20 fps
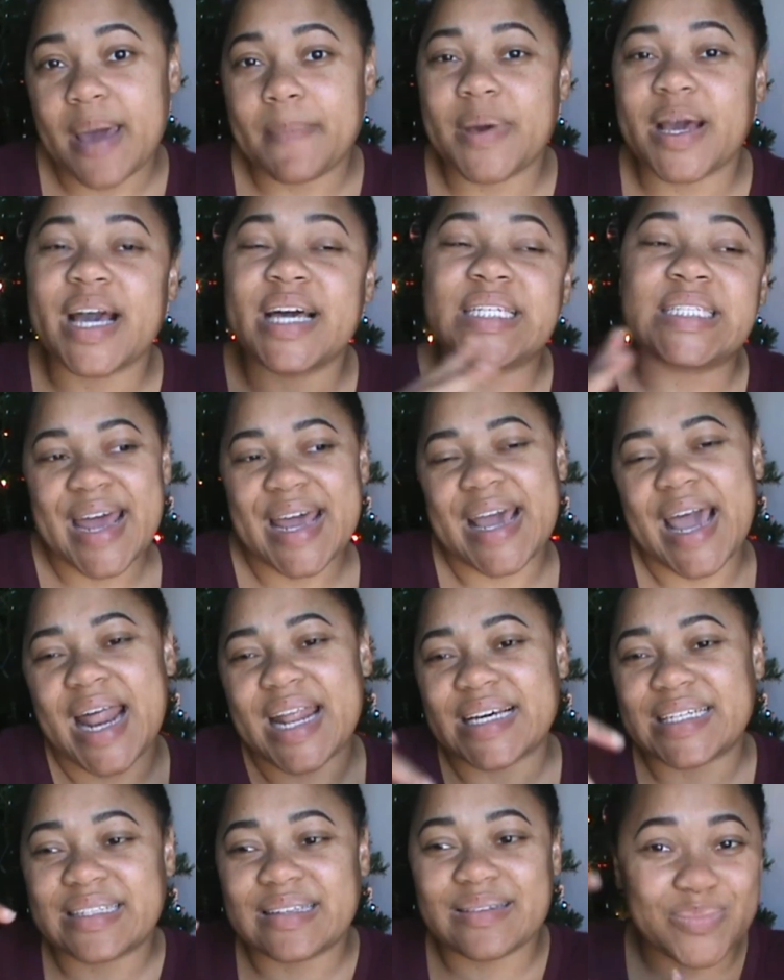because it kind
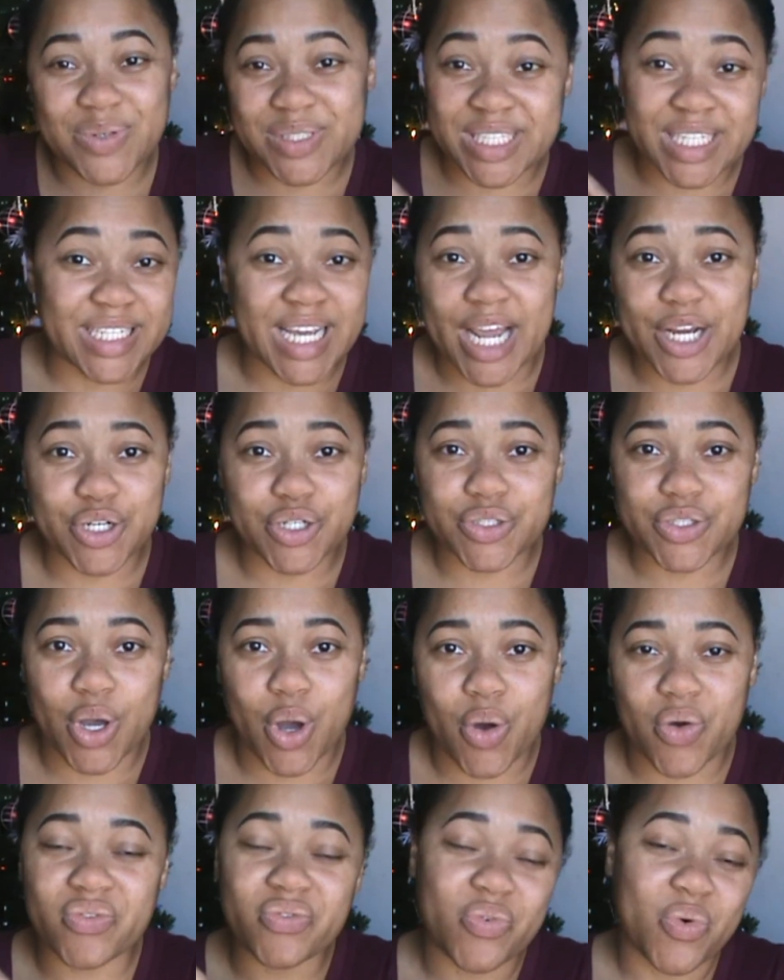of was a danger
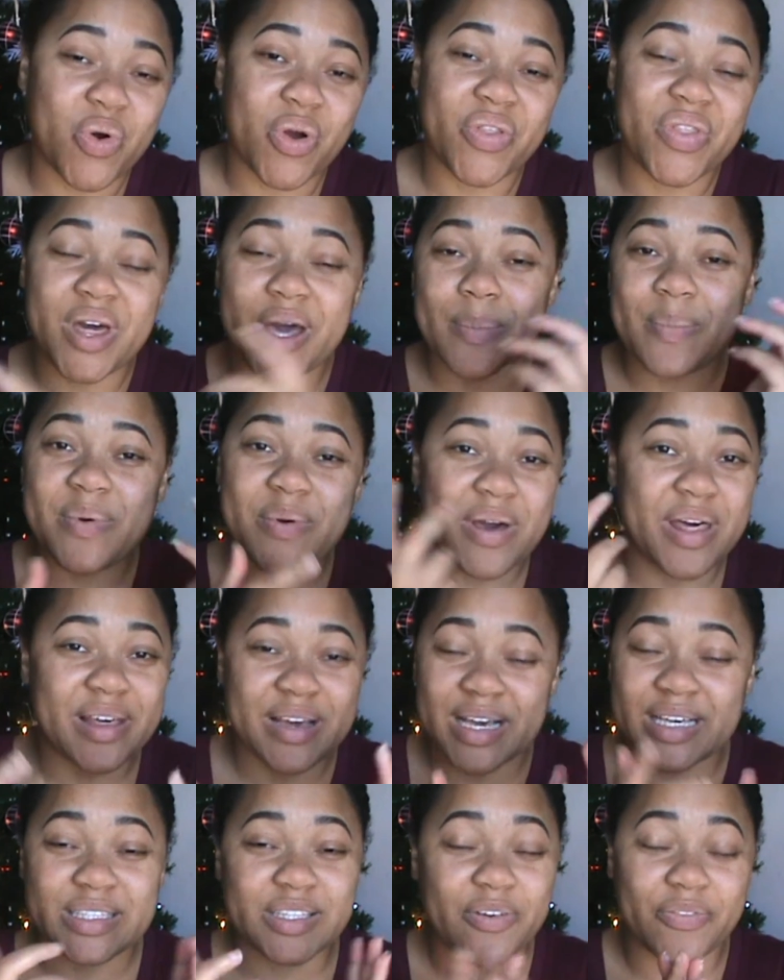zone for them
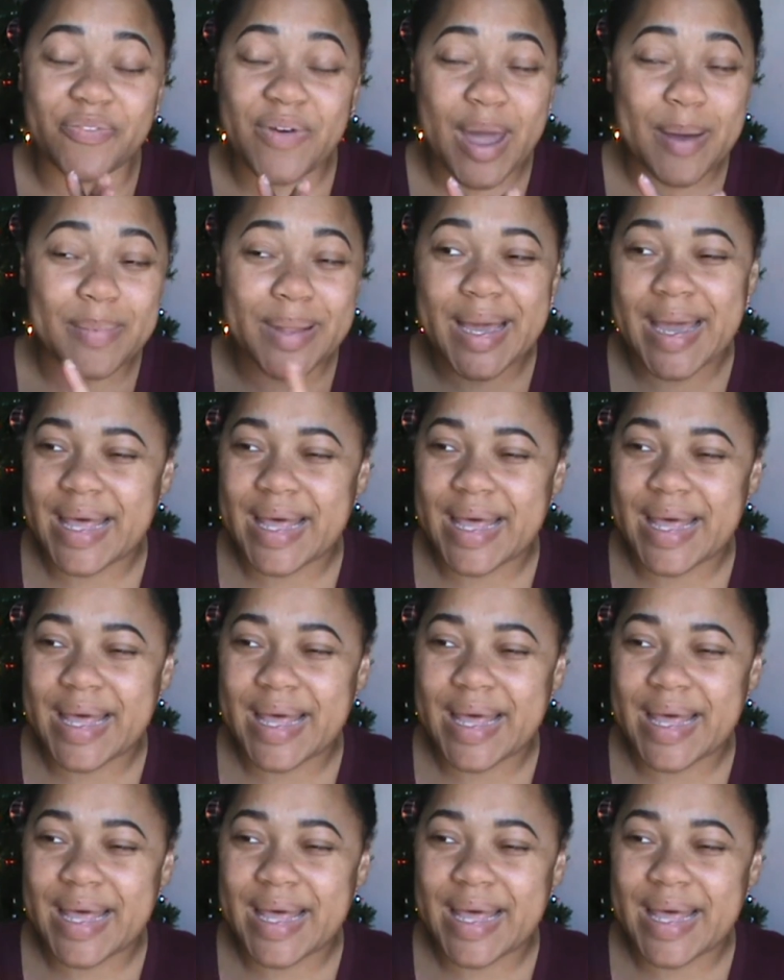because they're family,